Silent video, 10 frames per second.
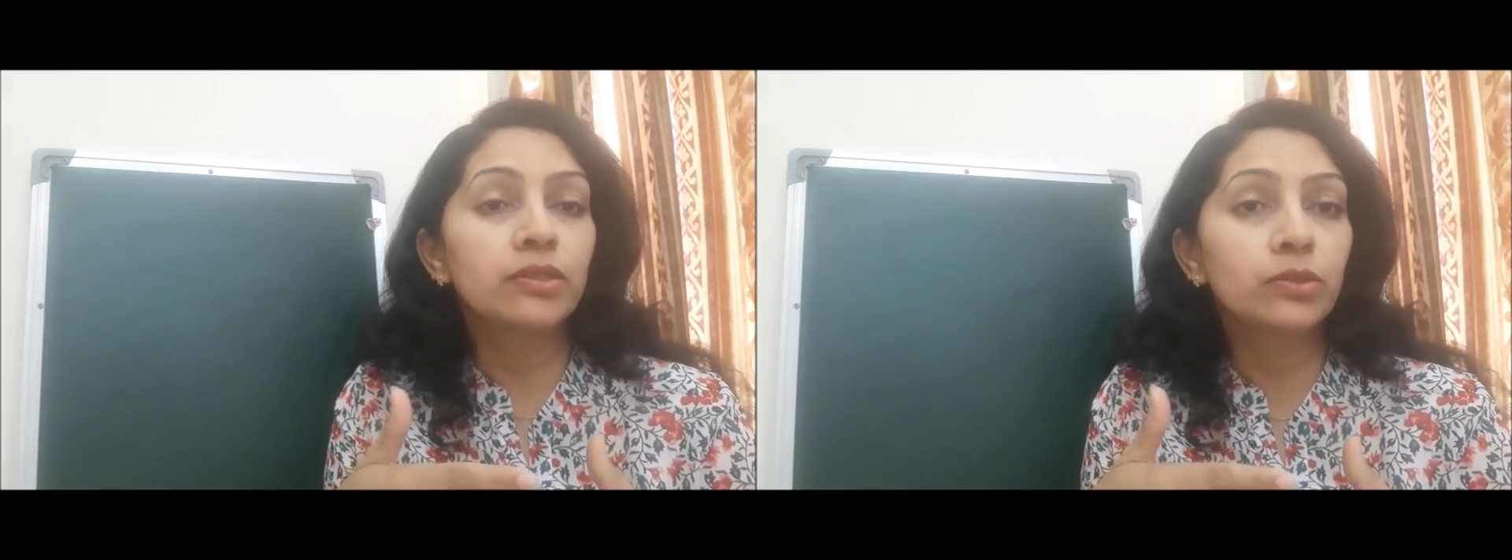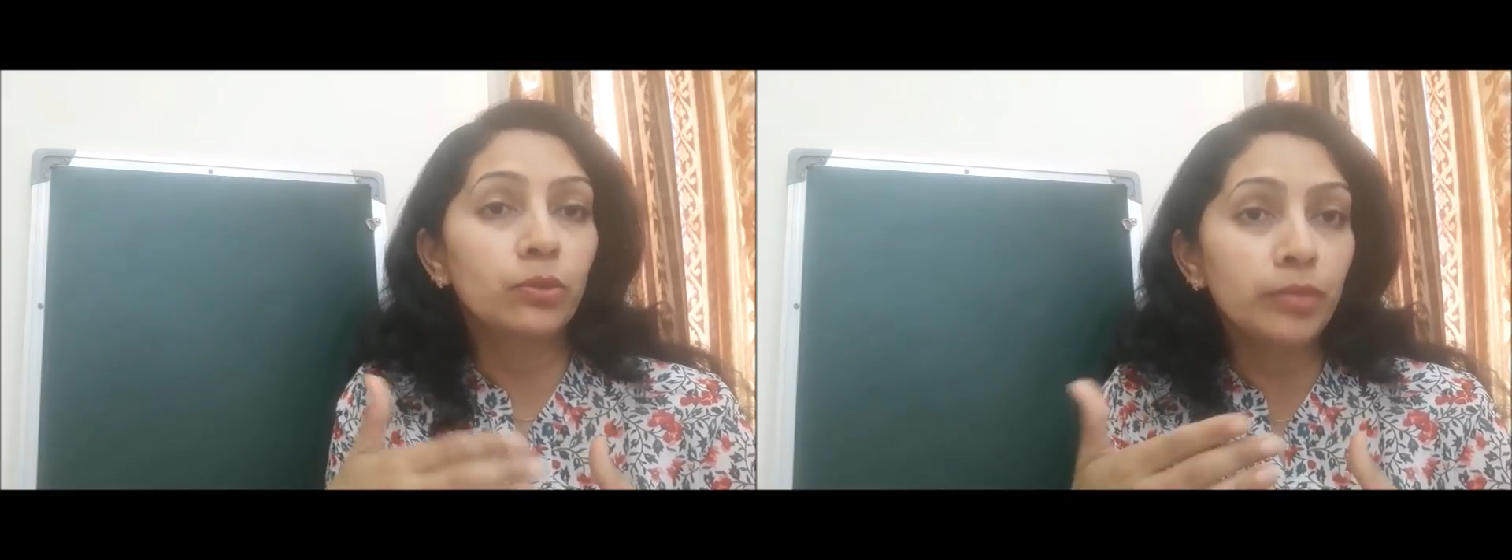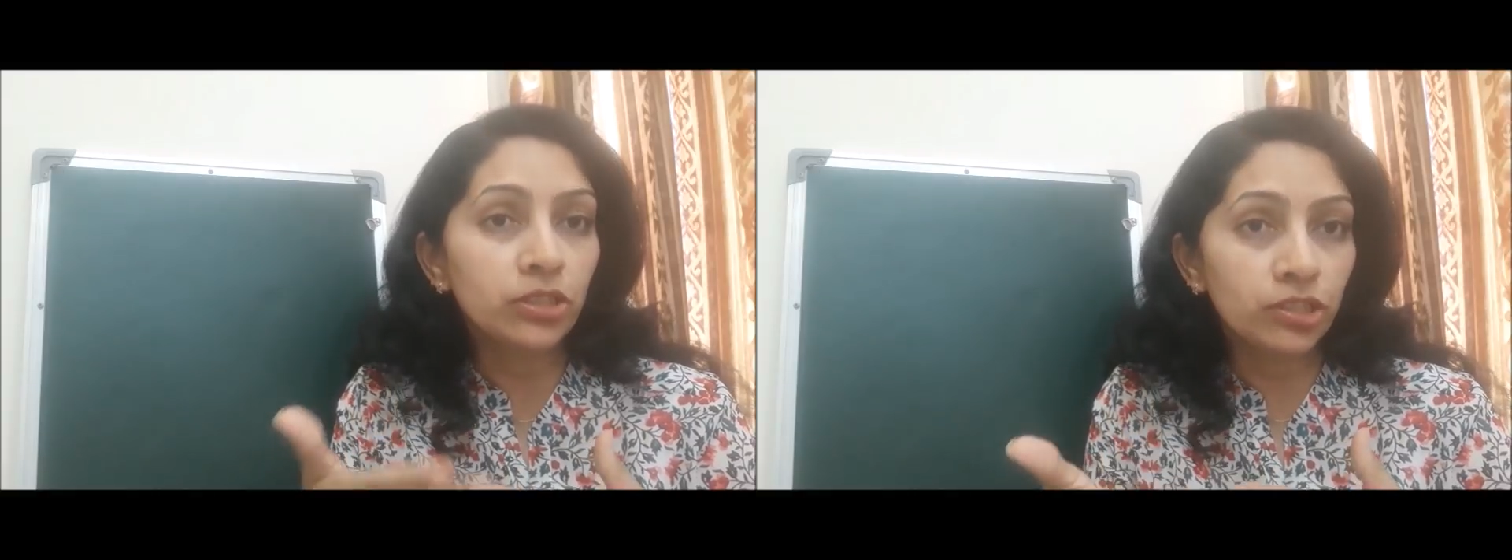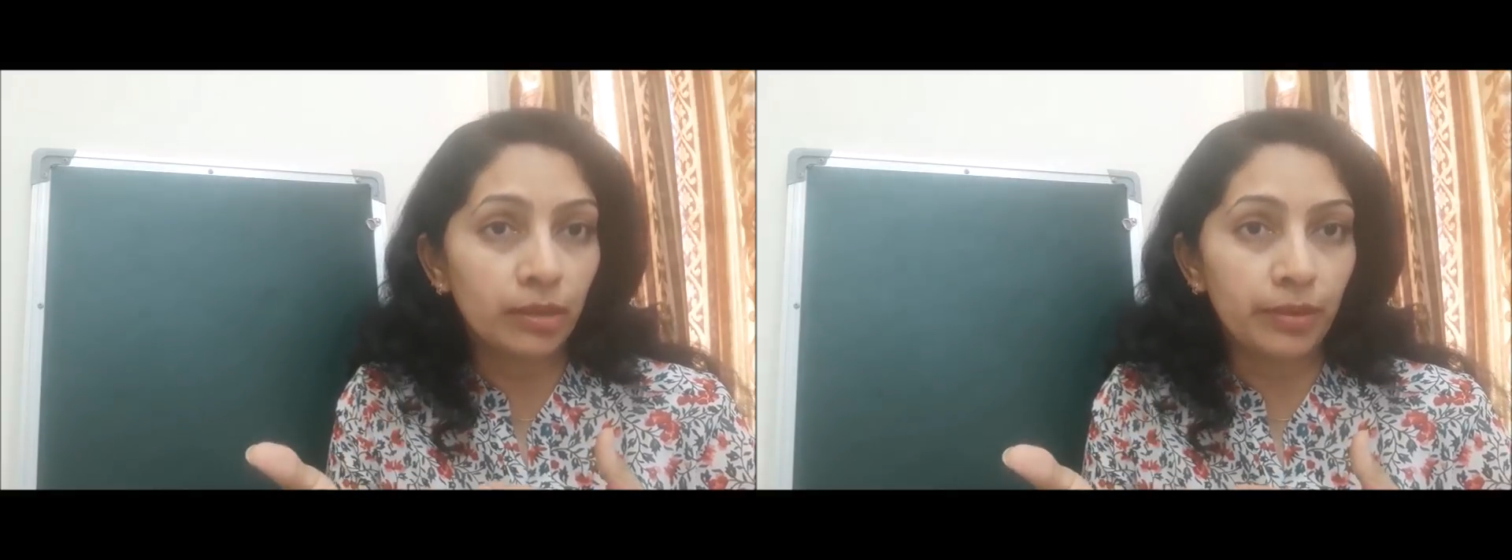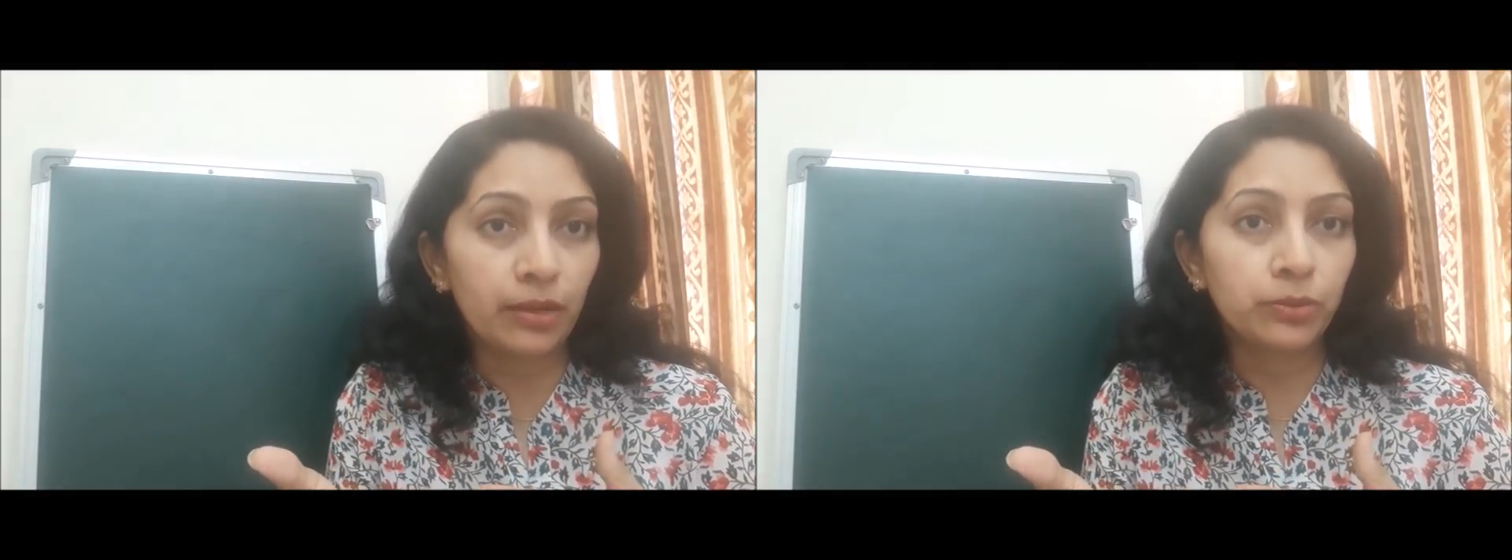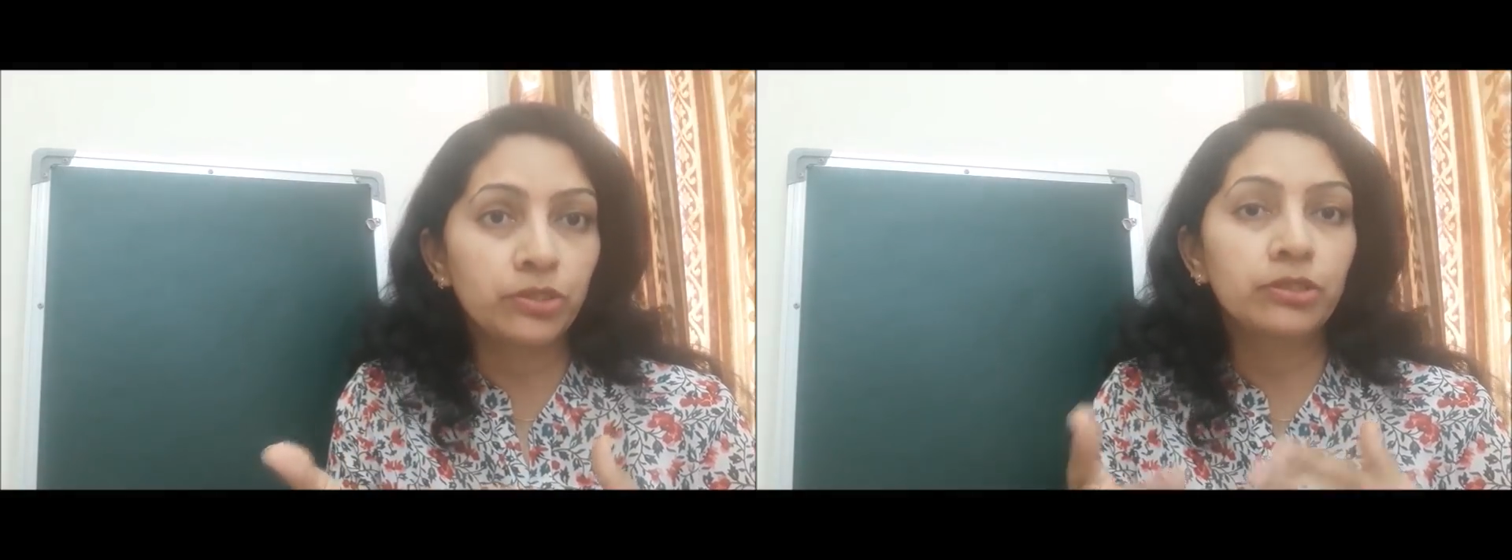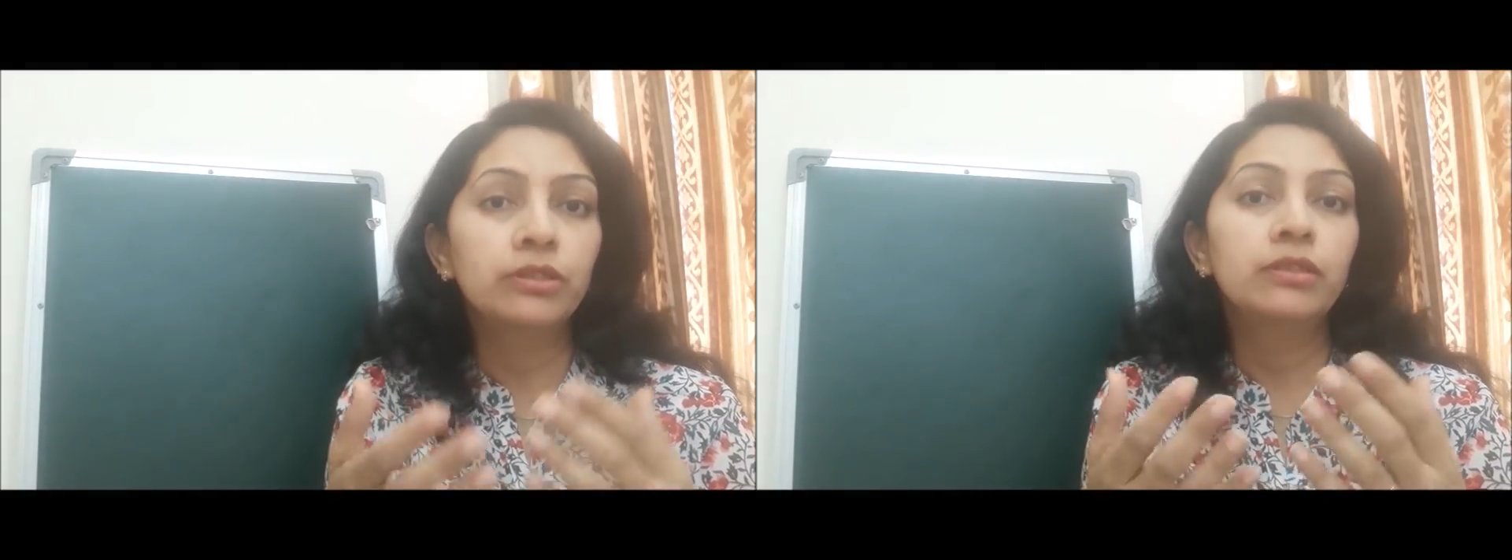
so much about